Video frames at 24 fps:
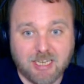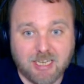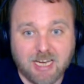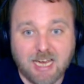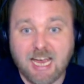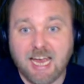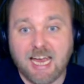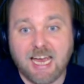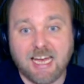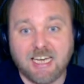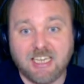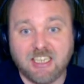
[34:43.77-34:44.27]

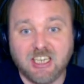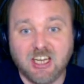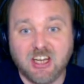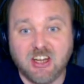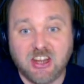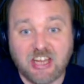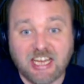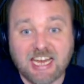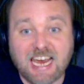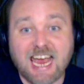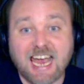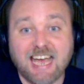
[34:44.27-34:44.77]
And
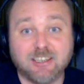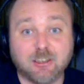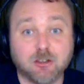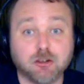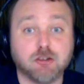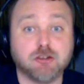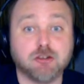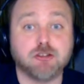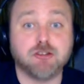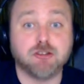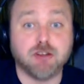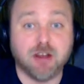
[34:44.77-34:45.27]
they had a
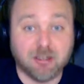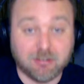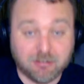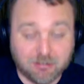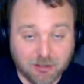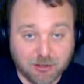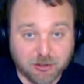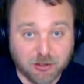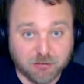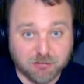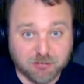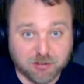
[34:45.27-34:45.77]
shit
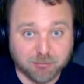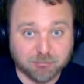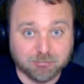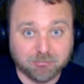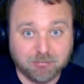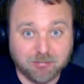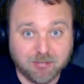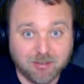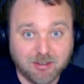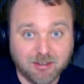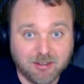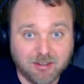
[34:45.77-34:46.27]
ton of them.
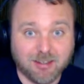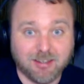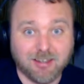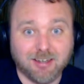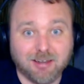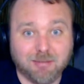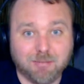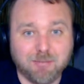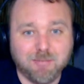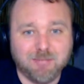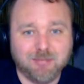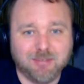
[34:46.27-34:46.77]

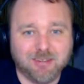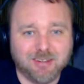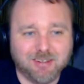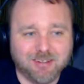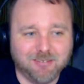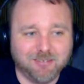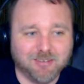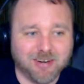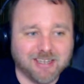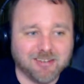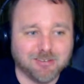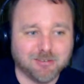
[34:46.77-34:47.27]

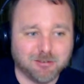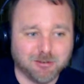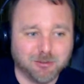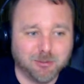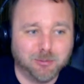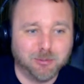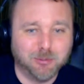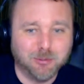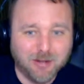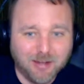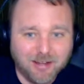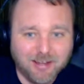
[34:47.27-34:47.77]
Right,
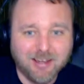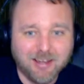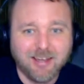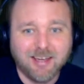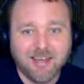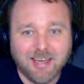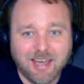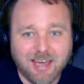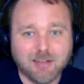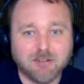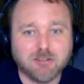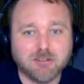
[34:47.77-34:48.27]
so
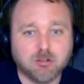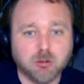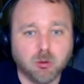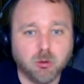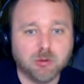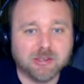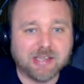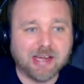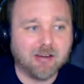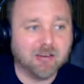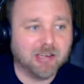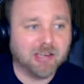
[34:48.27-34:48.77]
it
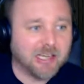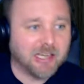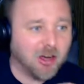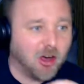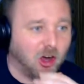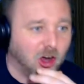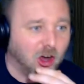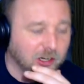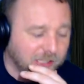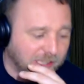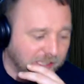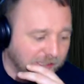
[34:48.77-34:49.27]
sold out like
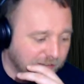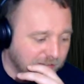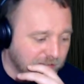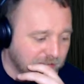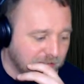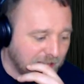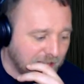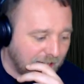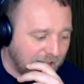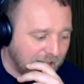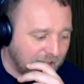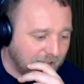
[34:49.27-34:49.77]
hotcakes.
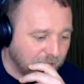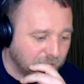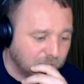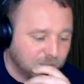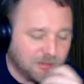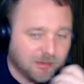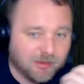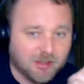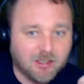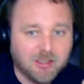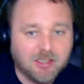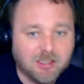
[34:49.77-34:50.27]
And
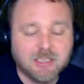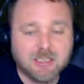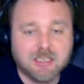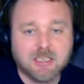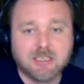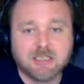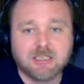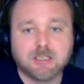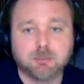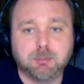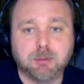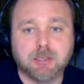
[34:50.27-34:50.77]

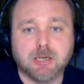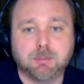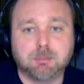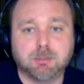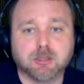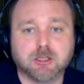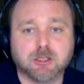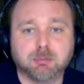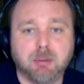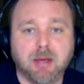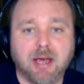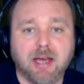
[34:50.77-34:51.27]
to put it in
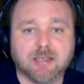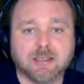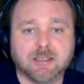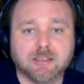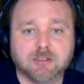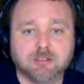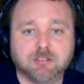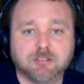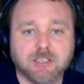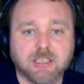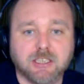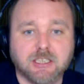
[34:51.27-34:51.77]

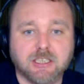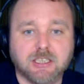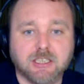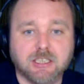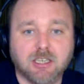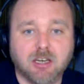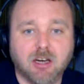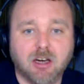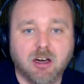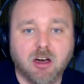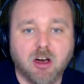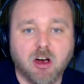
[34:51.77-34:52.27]
perspective, the
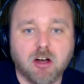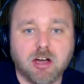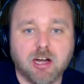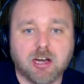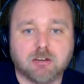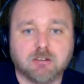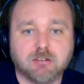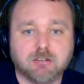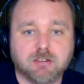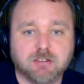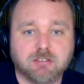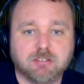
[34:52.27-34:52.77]

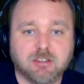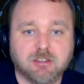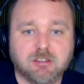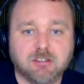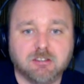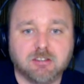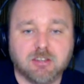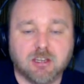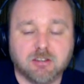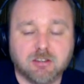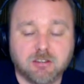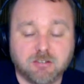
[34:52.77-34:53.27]
RX
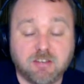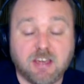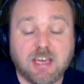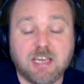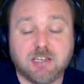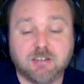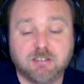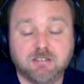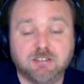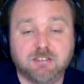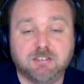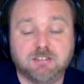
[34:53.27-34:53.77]
56, the
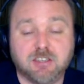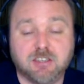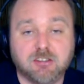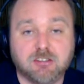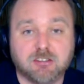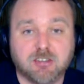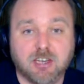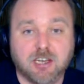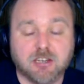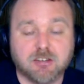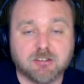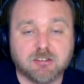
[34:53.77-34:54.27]
Vega
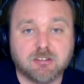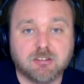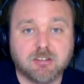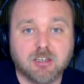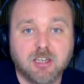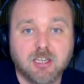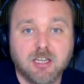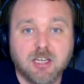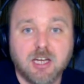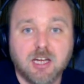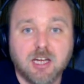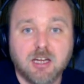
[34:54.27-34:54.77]
56,
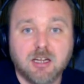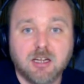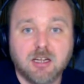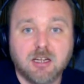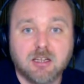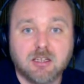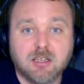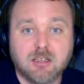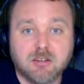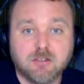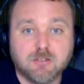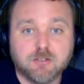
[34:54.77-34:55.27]

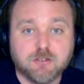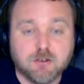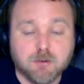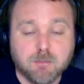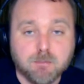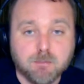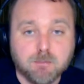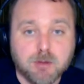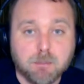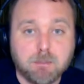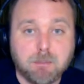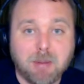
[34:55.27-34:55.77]

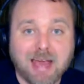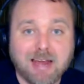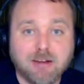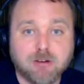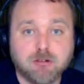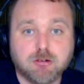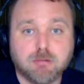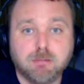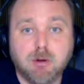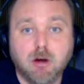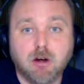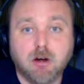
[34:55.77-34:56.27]
from the
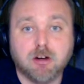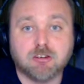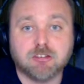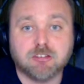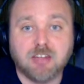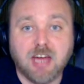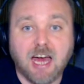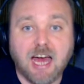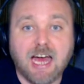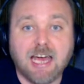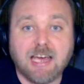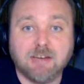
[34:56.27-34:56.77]
benchmarks
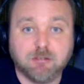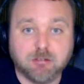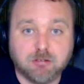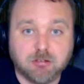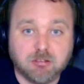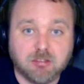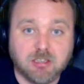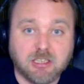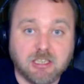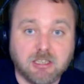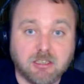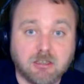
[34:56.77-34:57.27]
that I've
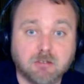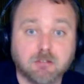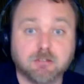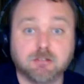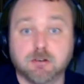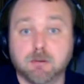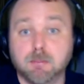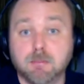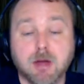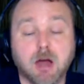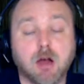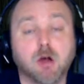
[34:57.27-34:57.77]
seen
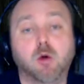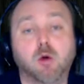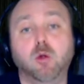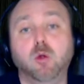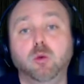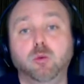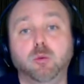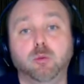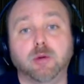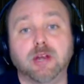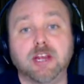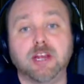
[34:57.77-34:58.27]
from a
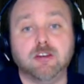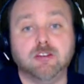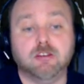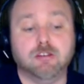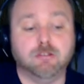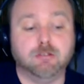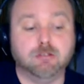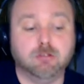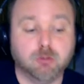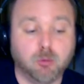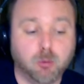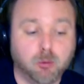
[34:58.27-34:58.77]
whole range of
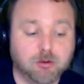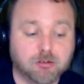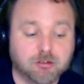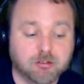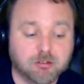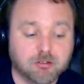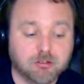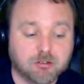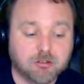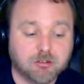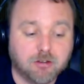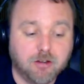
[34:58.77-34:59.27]

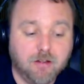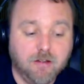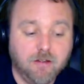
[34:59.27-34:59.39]
sources,